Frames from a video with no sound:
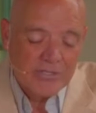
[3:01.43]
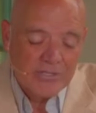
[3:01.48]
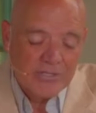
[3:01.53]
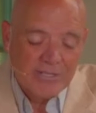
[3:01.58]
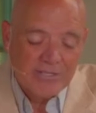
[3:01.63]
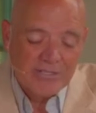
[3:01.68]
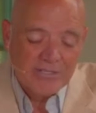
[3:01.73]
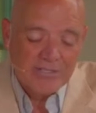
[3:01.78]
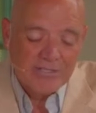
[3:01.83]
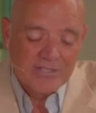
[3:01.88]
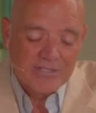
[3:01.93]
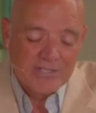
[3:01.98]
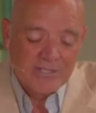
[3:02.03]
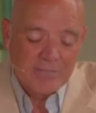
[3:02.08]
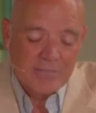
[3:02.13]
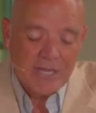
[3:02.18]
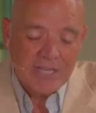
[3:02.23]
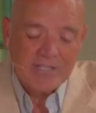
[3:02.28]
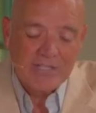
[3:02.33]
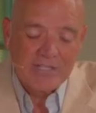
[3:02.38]
and this is, this is, a
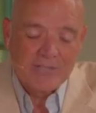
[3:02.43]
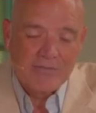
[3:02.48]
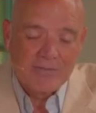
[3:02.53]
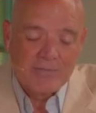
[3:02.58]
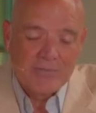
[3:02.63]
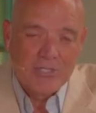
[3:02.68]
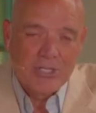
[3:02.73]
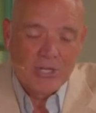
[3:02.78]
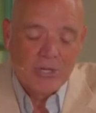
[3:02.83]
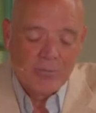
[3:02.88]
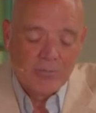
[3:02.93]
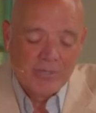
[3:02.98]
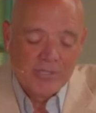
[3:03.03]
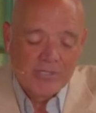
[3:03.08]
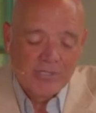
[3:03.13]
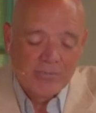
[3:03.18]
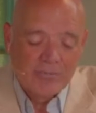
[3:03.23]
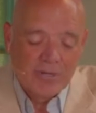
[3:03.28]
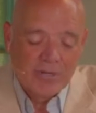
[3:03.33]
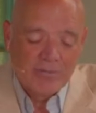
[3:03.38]
passage from Job, and
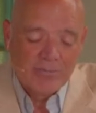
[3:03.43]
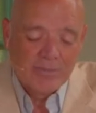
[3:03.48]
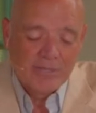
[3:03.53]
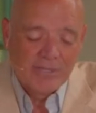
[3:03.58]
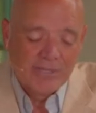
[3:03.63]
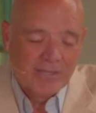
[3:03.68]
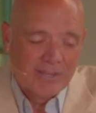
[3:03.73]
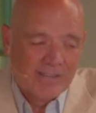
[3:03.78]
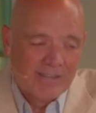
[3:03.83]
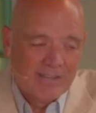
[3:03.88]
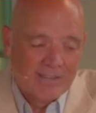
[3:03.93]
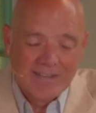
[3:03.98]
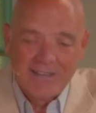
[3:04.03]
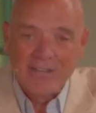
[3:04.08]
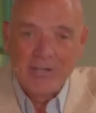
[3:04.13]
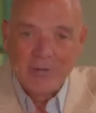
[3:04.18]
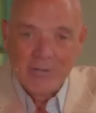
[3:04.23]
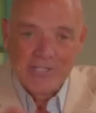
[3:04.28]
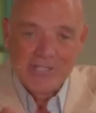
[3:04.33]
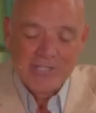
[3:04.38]
so pardon me, I, I
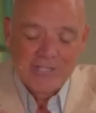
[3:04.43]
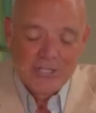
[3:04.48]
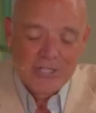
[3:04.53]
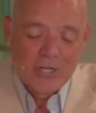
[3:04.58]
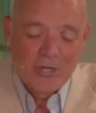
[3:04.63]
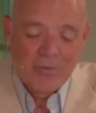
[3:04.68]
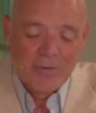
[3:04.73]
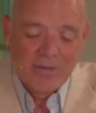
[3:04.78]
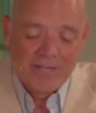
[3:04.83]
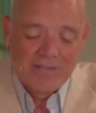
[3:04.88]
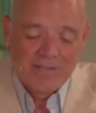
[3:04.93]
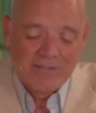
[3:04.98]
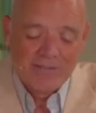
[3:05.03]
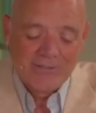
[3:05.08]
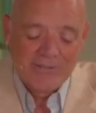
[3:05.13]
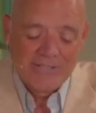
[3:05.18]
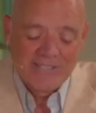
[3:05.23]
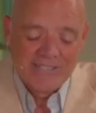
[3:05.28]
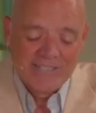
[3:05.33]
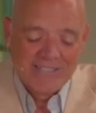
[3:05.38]
know it's in Job. I
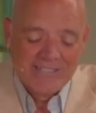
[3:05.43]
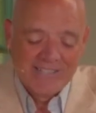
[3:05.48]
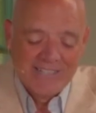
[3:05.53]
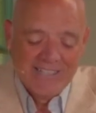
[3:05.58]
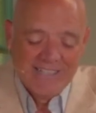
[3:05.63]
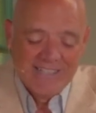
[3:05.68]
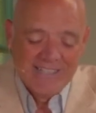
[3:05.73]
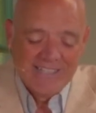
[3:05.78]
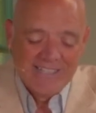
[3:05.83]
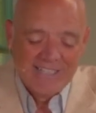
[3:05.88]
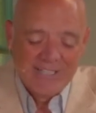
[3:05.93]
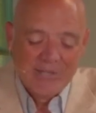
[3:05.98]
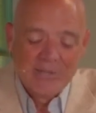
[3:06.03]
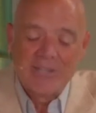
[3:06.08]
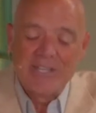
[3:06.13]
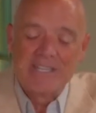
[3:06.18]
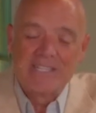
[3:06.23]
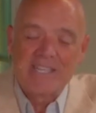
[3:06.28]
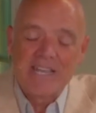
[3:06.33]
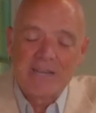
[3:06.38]
don't uh, uh know the
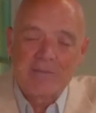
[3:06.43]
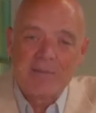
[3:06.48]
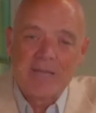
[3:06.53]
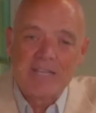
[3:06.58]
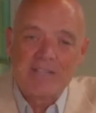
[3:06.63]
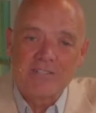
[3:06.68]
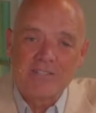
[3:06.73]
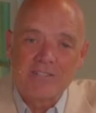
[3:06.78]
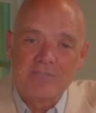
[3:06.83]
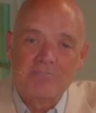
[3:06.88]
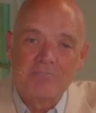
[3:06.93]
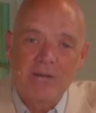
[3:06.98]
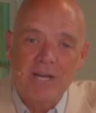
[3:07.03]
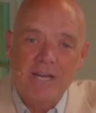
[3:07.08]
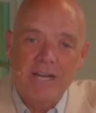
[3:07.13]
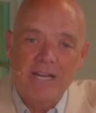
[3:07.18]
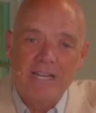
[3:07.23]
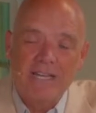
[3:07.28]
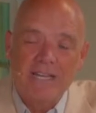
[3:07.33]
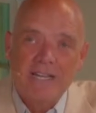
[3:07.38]
exact passage,
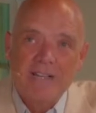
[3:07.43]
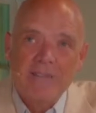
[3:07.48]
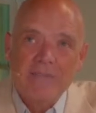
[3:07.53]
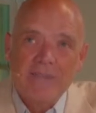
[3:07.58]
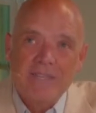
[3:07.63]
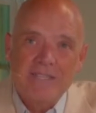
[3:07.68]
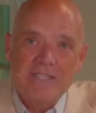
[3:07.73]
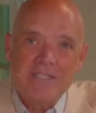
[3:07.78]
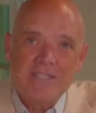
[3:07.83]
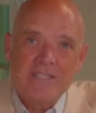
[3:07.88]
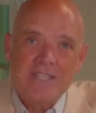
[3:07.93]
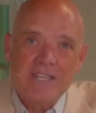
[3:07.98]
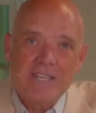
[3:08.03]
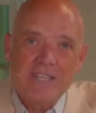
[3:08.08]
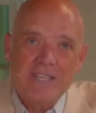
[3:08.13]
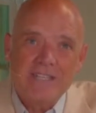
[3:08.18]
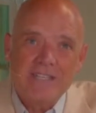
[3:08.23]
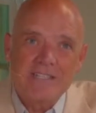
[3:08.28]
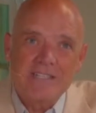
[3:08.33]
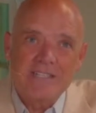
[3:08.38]
but it
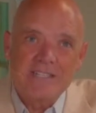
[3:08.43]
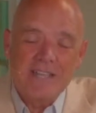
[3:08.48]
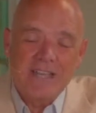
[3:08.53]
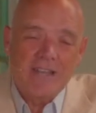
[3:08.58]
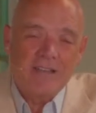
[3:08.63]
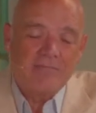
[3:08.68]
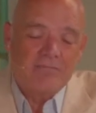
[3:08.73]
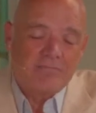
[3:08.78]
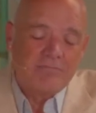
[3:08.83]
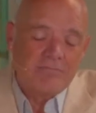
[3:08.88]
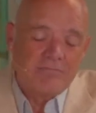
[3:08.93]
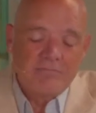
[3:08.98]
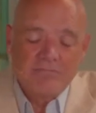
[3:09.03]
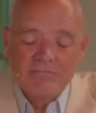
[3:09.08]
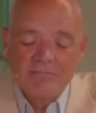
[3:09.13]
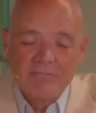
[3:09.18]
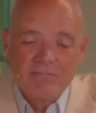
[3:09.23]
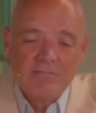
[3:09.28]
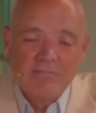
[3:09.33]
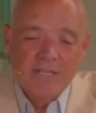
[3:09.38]
says that
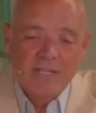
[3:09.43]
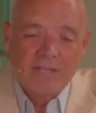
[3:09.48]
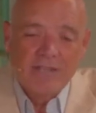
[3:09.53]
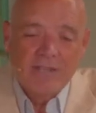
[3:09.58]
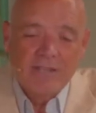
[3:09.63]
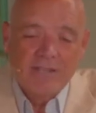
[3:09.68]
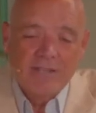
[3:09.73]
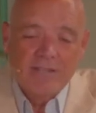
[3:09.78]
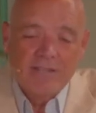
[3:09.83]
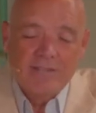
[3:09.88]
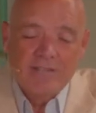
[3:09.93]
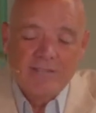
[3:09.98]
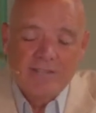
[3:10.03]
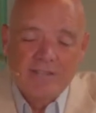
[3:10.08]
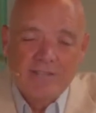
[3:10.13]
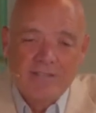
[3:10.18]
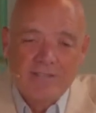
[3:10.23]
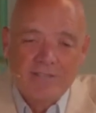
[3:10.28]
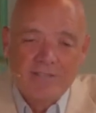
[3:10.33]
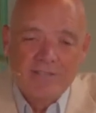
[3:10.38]
uh,
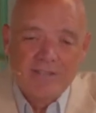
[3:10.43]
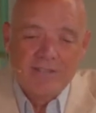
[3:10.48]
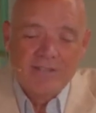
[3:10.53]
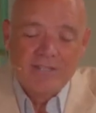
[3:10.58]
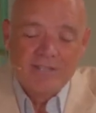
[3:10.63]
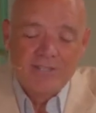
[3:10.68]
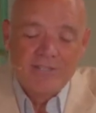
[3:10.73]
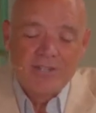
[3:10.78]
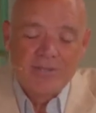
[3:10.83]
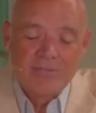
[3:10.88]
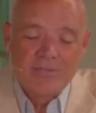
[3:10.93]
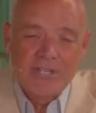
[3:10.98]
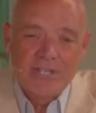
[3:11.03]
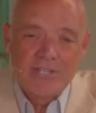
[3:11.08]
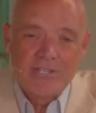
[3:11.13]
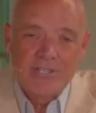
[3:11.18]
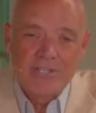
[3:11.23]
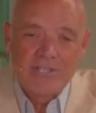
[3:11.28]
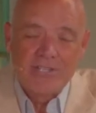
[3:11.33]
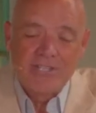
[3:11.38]
in, in, in
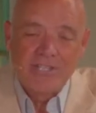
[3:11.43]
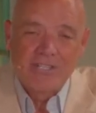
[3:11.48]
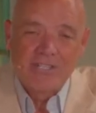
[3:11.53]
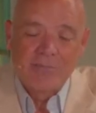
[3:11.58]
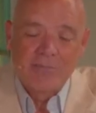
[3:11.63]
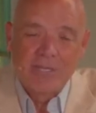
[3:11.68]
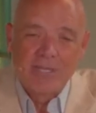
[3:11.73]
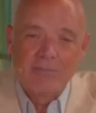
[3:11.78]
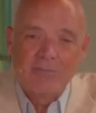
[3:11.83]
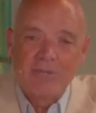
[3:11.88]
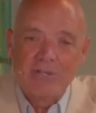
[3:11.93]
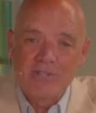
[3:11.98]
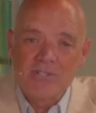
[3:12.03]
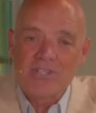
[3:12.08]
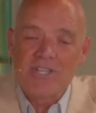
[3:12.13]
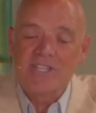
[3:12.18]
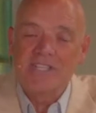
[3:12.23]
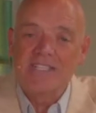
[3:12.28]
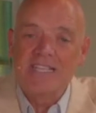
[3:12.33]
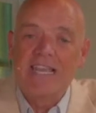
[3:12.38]
interpretation just a little bit, but it
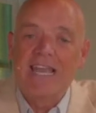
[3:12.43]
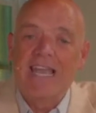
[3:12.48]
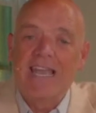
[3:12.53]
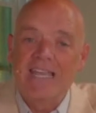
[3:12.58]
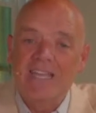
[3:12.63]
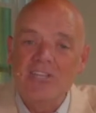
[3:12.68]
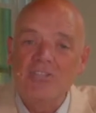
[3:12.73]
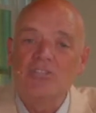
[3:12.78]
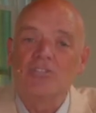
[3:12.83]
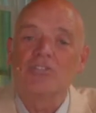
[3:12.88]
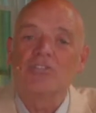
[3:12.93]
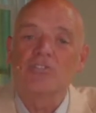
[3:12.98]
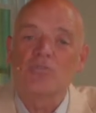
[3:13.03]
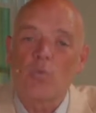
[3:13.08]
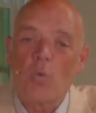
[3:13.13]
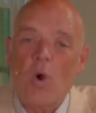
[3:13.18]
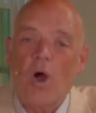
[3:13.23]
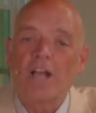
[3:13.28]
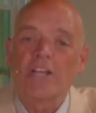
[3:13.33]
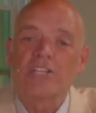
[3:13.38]
says the angels
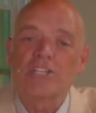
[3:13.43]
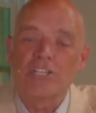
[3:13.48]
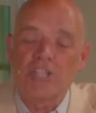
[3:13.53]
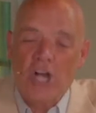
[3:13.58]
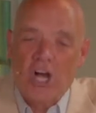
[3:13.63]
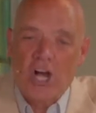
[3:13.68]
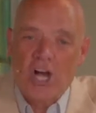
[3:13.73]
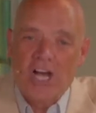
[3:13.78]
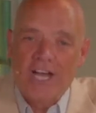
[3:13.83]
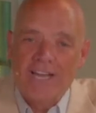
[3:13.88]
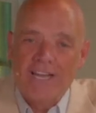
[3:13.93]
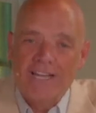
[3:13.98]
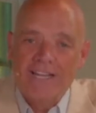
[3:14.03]
watched on